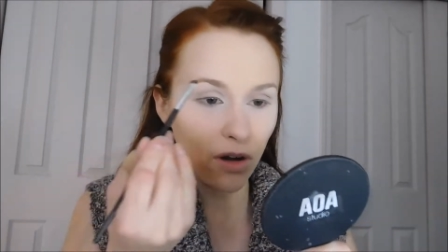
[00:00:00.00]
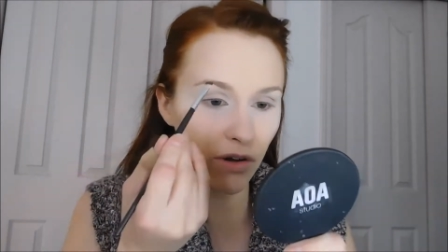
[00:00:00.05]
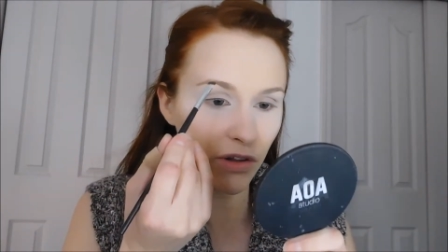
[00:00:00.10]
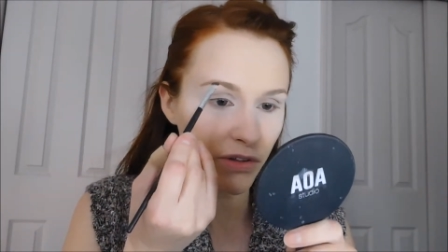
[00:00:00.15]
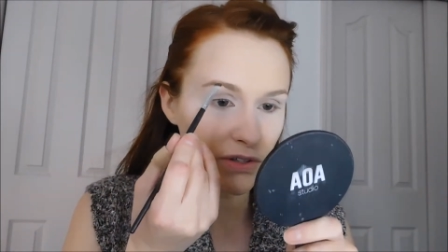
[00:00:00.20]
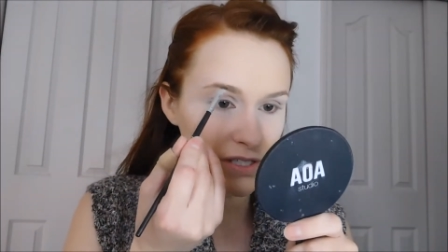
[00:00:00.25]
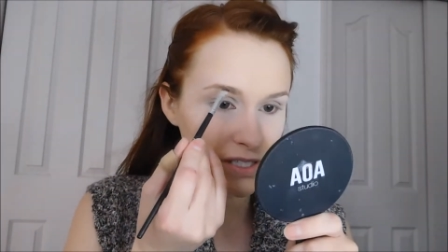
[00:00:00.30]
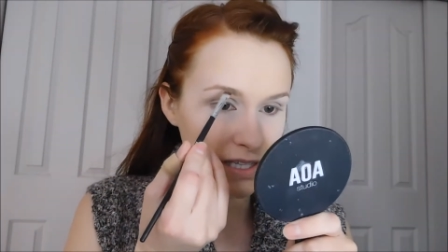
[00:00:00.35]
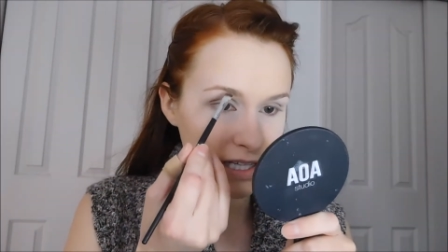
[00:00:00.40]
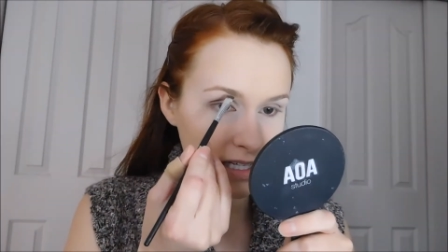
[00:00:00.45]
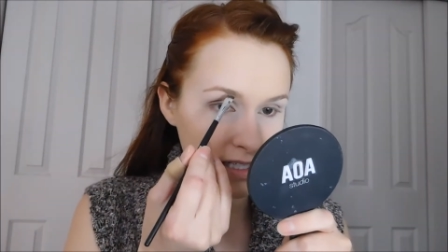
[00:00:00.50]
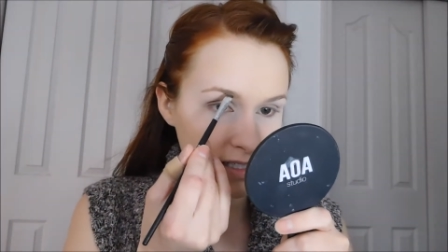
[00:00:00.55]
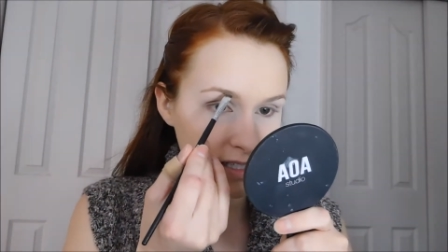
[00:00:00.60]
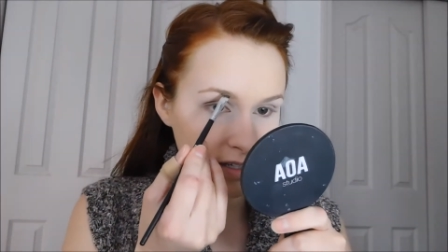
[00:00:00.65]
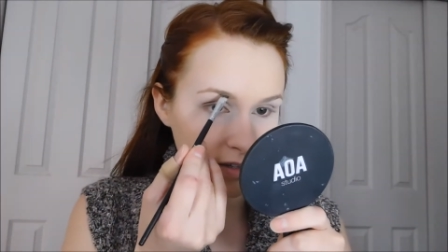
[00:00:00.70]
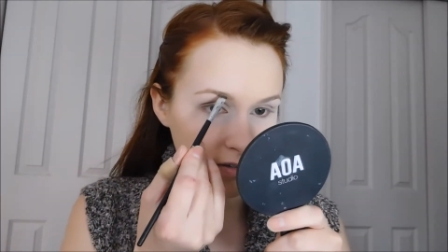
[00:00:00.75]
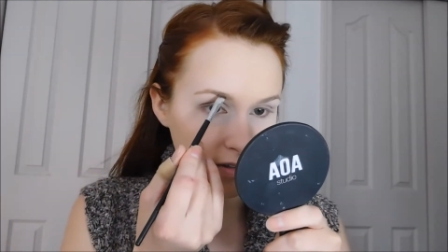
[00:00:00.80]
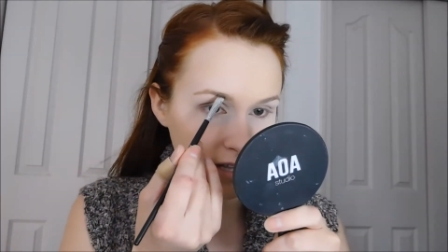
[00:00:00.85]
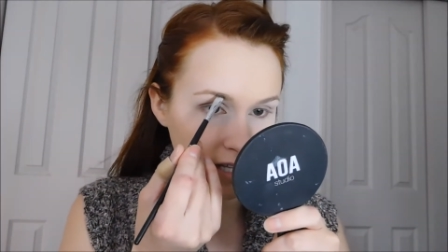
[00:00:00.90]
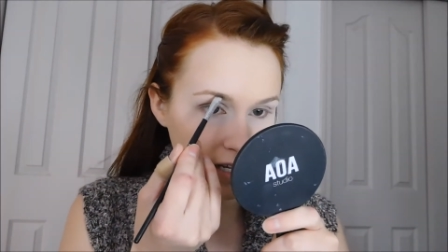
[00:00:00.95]
all these things
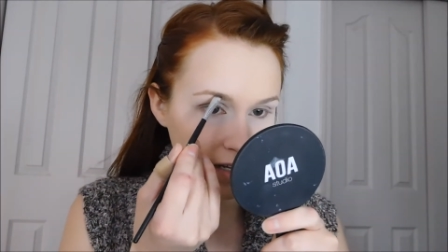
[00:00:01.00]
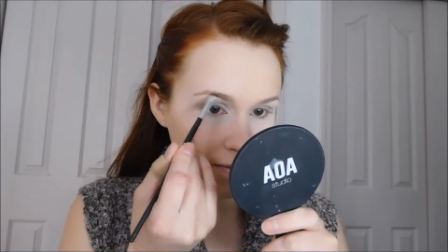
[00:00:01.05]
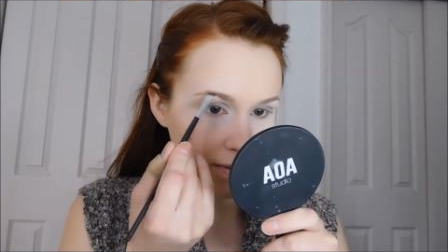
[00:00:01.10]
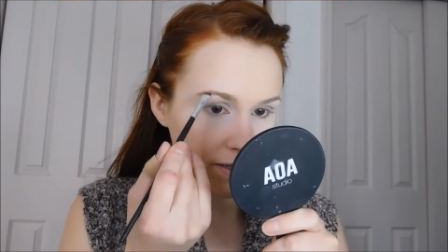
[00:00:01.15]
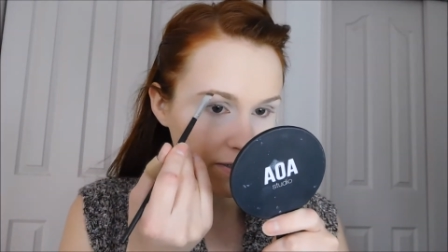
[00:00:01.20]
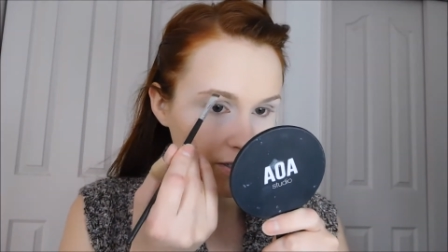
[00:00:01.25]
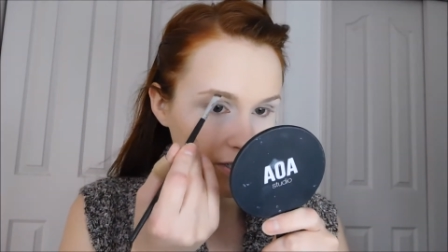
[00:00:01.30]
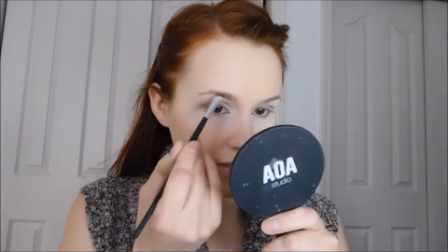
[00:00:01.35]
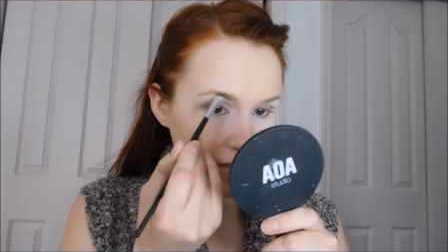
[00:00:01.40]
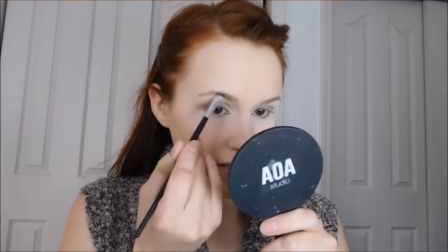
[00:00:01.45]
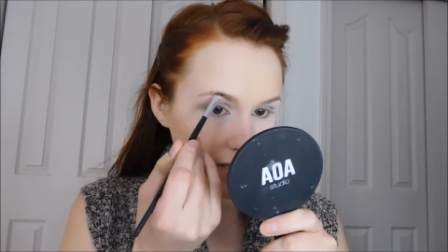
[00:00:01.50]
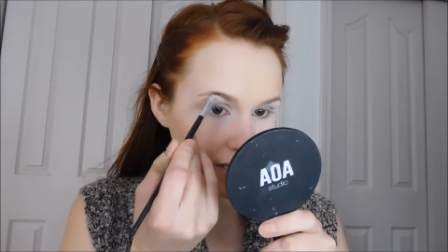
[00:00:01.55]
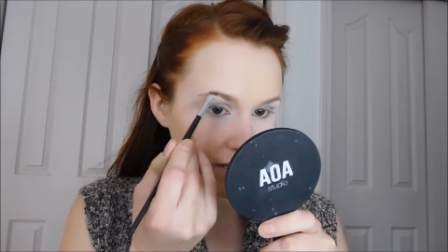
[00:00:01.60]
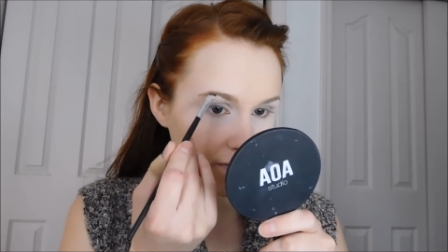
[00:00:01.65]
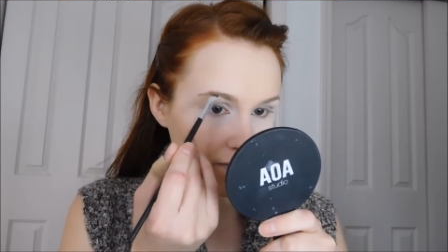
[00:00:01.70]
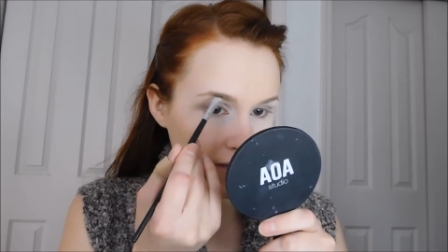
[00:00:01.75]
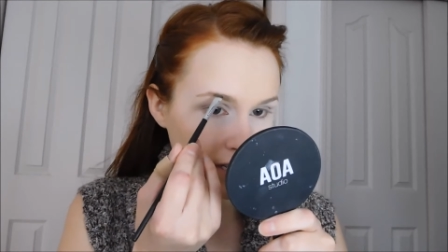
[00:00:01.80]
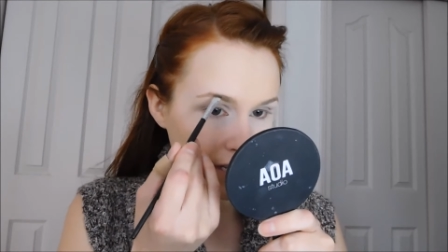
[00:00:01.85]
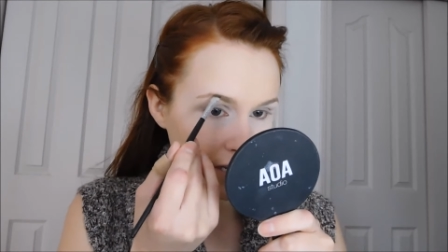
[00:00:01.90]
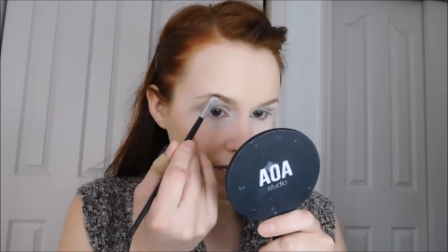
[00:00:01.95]
that you think about
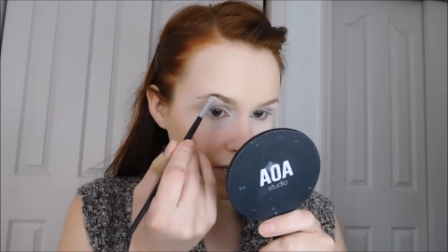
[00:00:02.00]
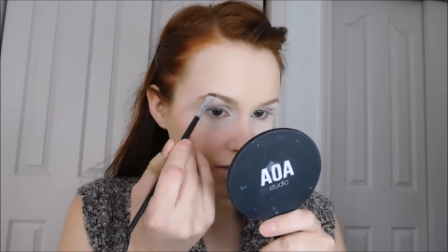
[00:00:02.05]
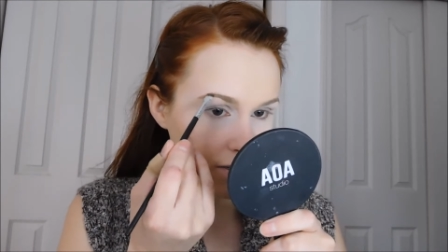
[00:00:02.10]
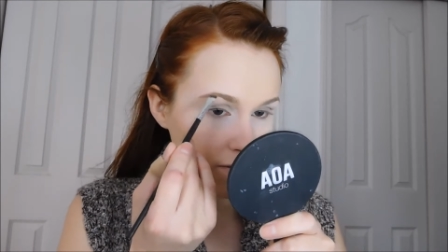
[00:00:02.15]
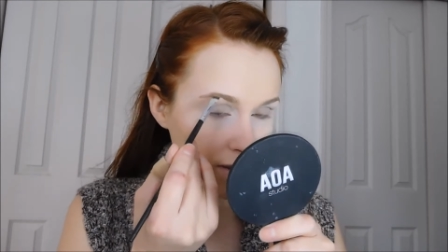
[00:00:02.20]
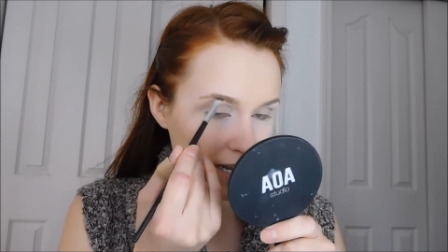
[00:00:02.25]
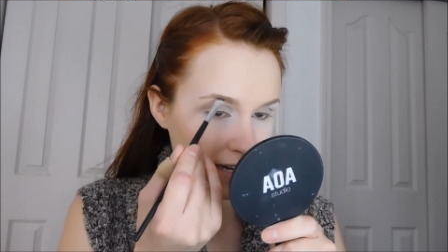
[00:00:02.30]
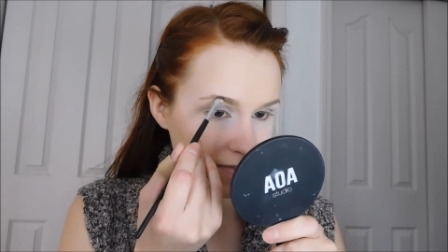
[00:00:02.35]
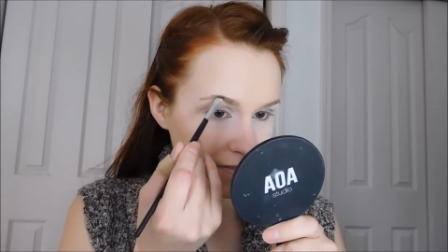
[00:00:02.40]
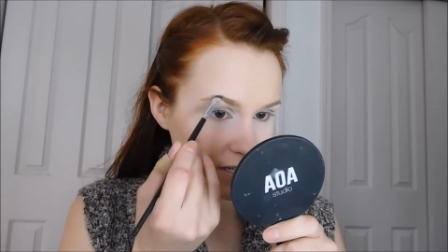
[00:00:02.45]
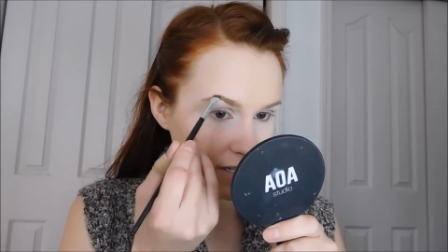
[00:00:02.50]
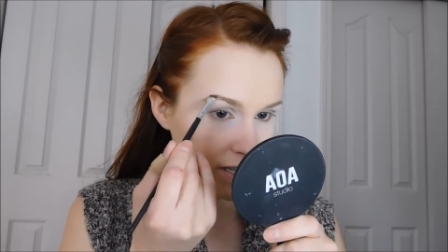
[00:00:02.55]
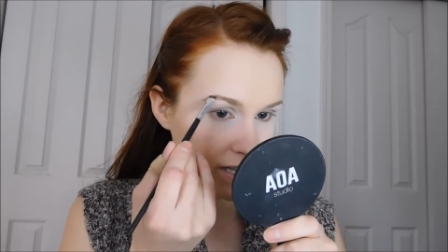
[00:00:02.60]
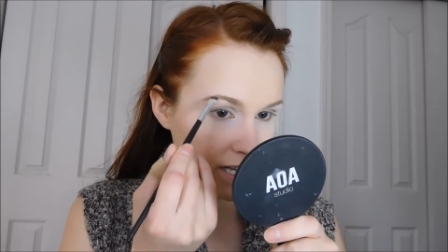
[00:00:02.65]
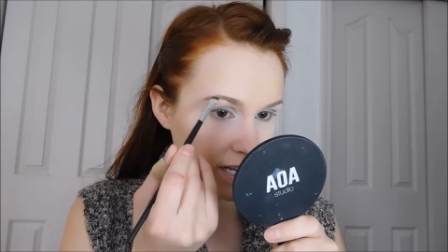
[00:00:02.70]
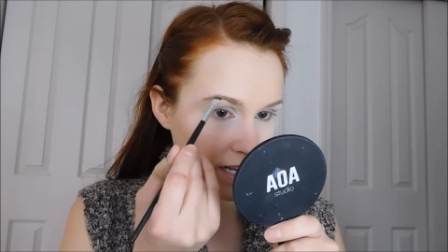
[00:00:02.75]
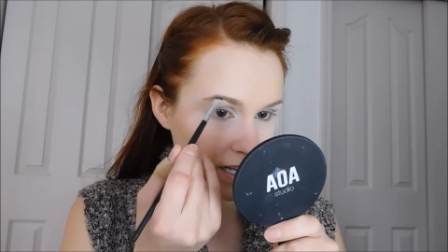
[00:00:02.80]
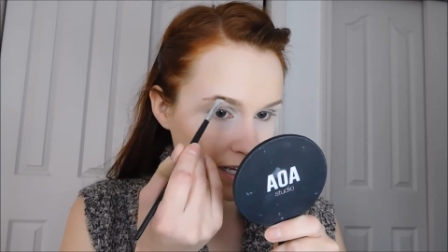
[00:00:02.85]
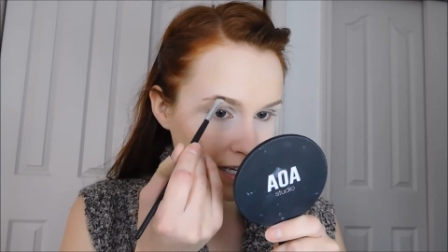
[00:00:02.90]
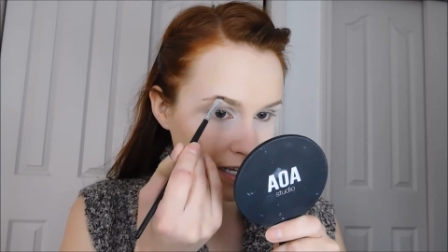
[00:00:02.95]
yourself. You have to
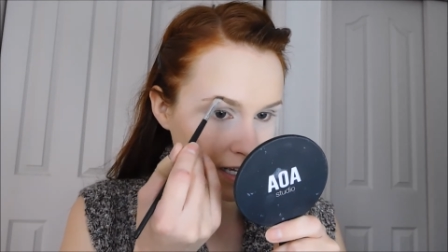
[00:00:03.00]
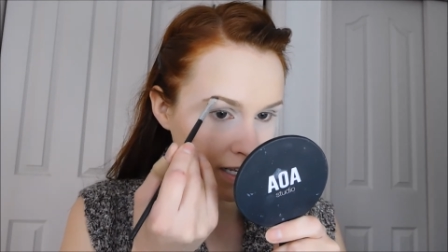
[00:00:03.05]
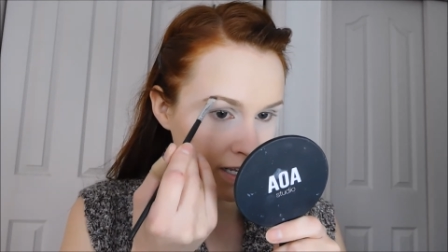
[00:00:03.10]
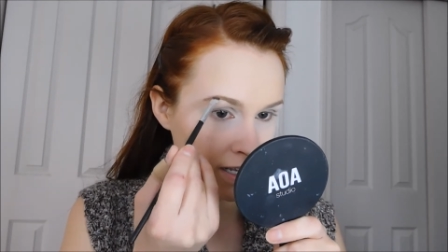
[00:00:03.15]
think,